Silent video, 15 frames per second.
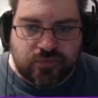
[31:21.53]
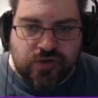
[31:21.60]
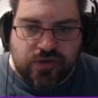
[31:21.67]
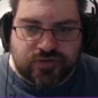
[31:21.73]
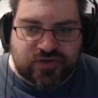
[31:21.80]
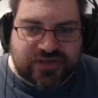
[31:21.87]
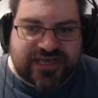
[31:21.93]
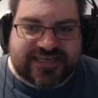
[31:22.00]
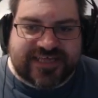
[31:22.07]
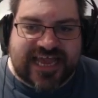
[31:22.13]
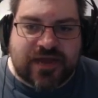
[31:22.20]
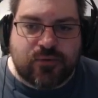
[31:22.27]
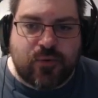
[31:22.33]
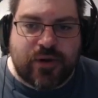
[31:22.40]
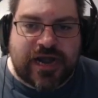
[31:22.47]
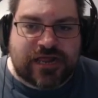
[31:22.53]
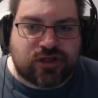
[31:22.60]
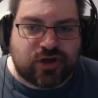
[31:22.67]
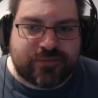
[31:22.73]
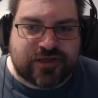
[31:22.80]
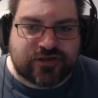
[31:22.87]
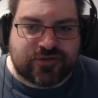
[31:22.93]
So this second one, it
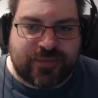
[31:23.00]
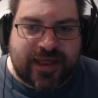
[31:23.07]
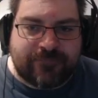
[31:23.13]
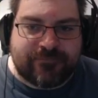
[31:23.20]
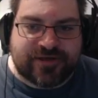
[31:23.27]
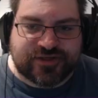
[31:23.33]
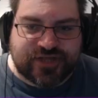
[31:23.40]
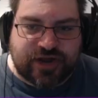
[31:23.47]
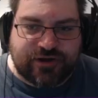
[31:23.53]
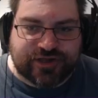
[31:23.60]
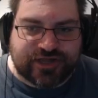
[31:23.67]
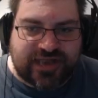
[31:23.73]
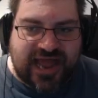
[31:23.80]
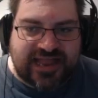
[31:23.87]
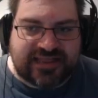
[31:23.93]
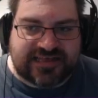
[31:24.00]
took me to some, like, mysterious land,